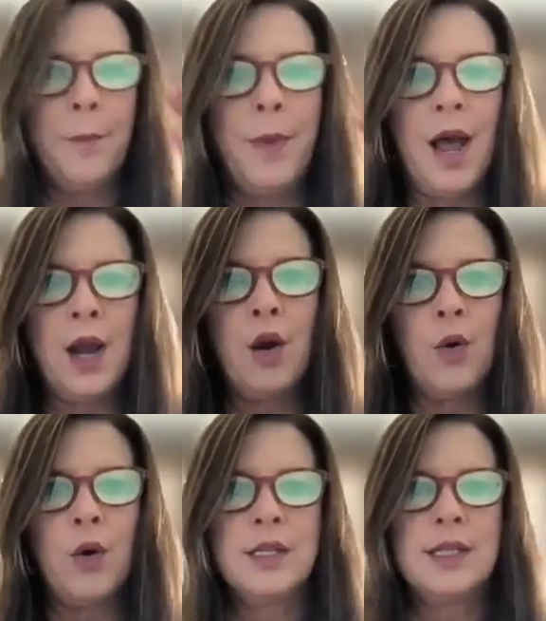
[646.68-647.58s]
a buyer
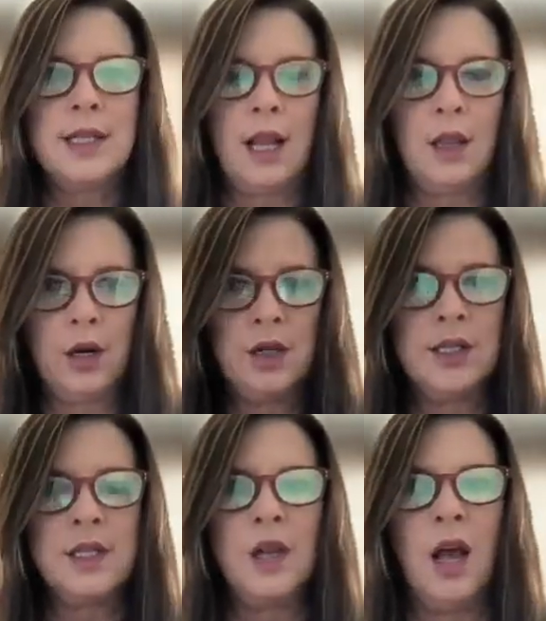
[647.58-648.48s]
or a seller
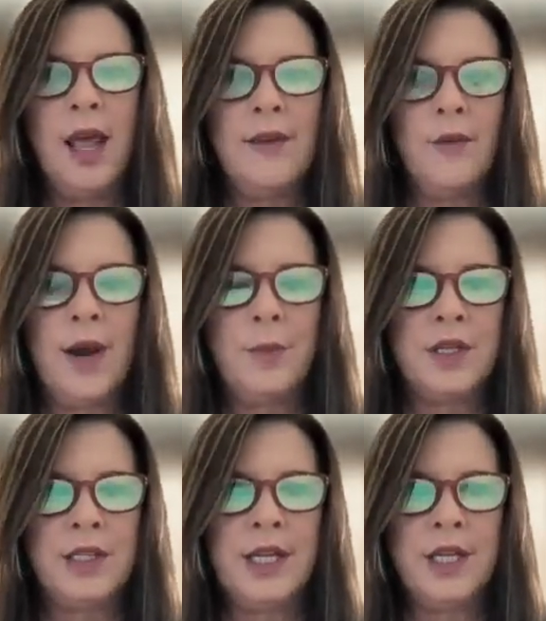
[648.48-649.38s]
does not have
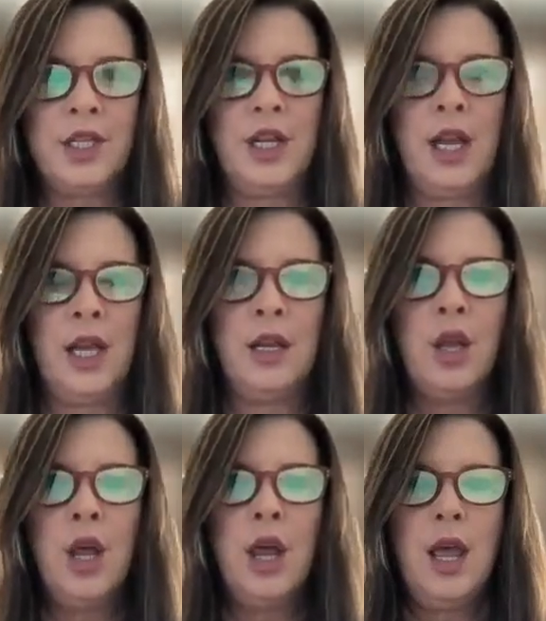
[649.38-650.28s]
representation
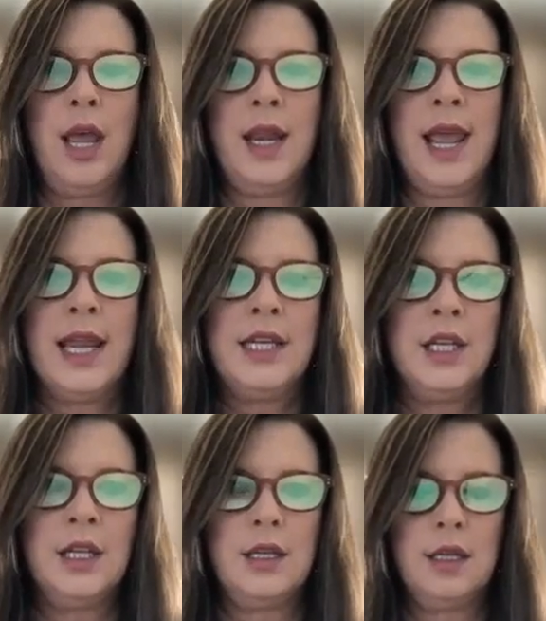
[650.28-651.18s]
and an
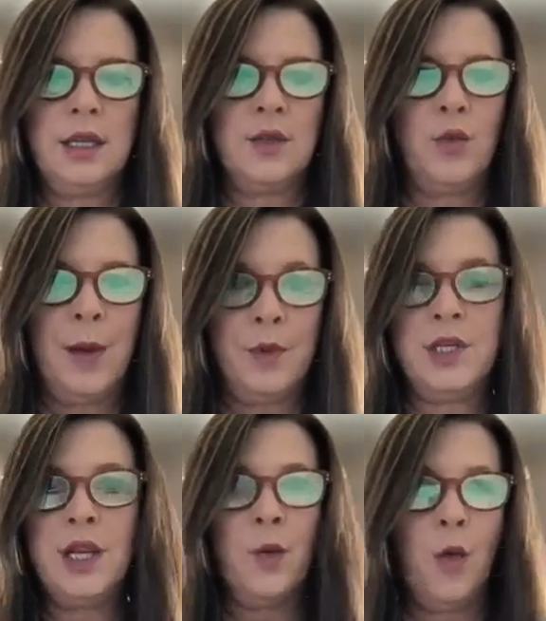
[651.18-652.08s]
agent is
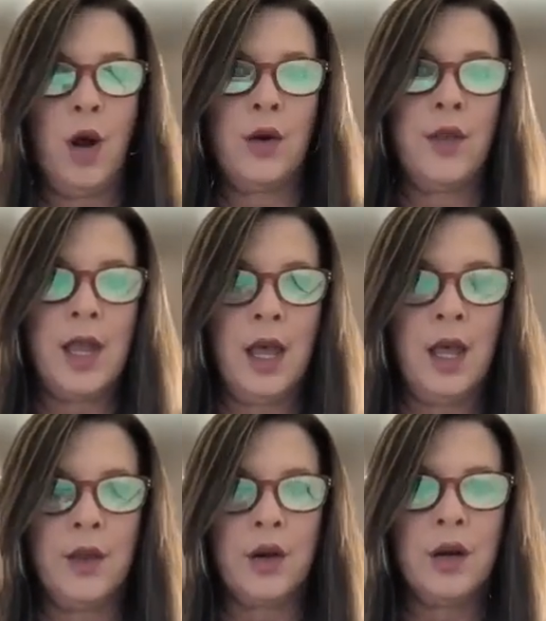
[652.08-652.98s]
representing one or the
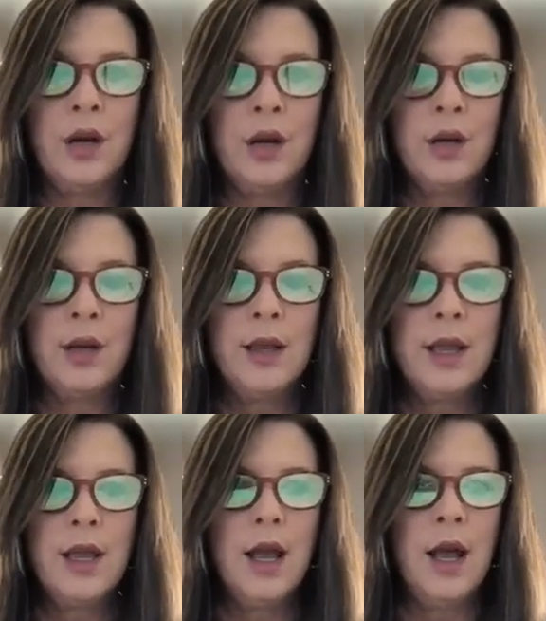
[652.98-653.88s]
other,
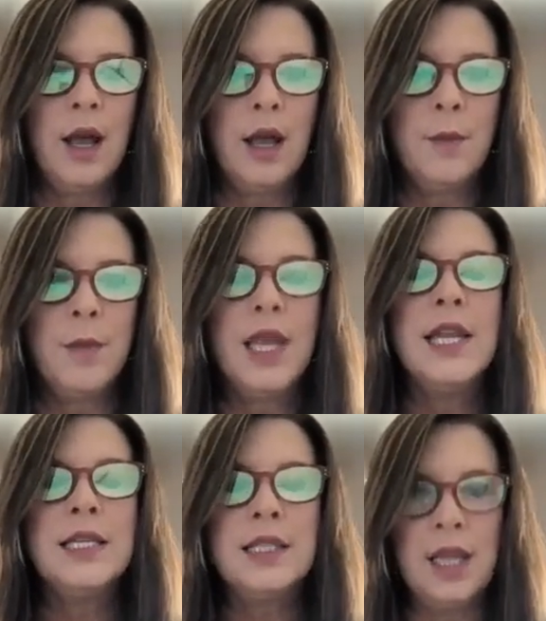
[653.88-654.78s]

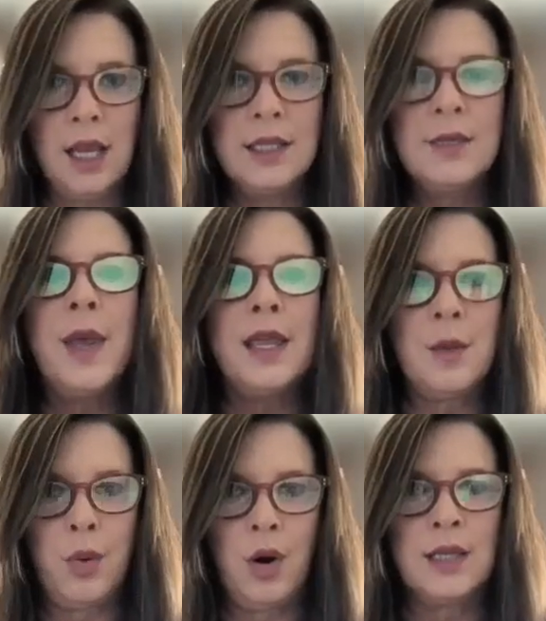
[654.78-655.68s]
it does make
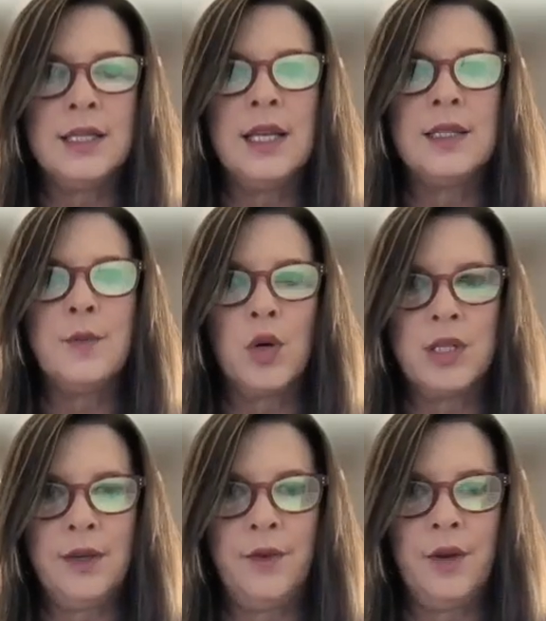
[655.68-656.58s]
the process more
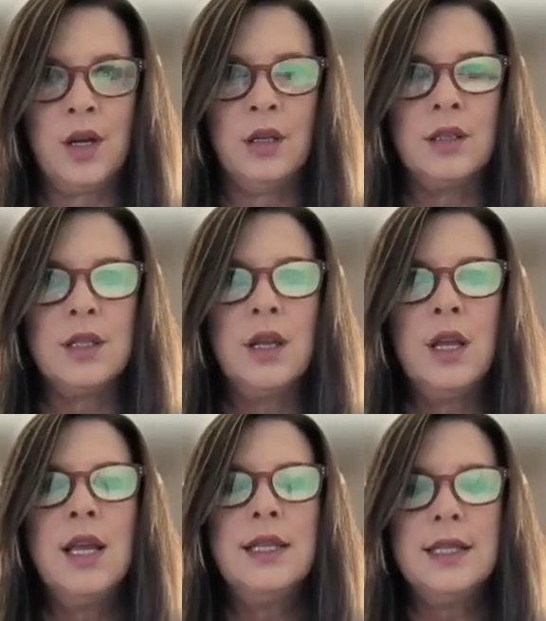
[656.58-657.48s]
difficult,
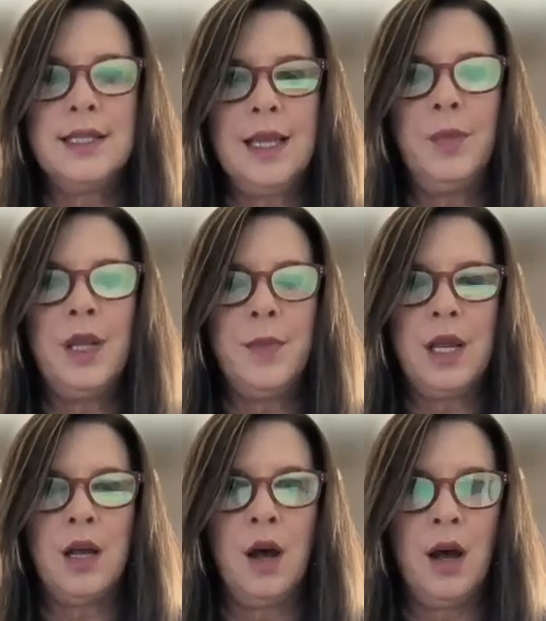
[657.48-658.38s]
simply
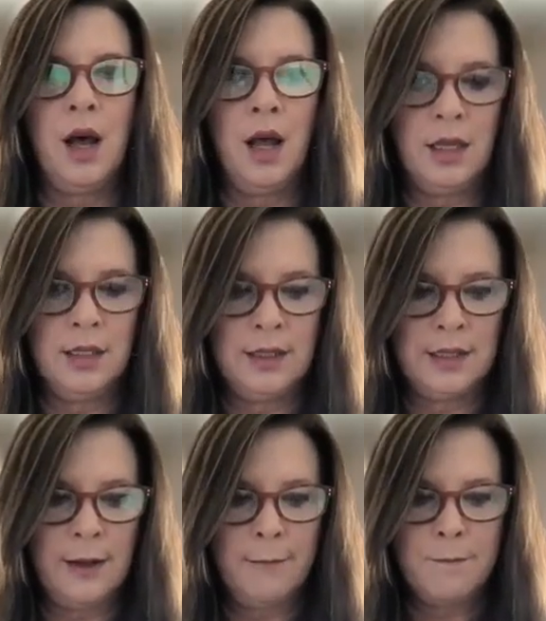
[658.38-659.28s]
because